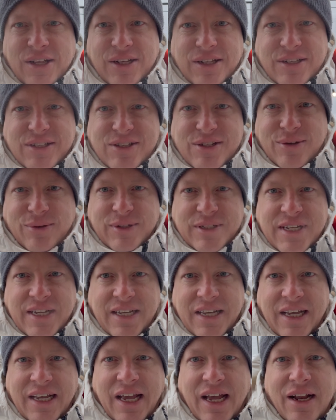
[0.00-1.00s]
so we'll
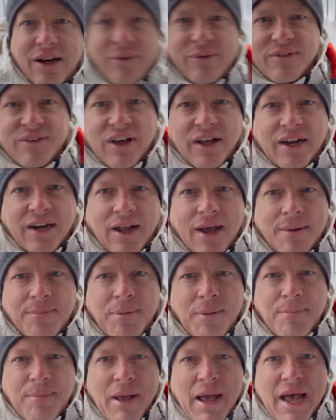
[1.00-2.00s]
take a gander. We've got an
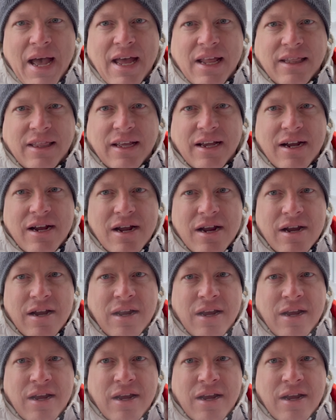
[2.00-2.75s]
upper pad there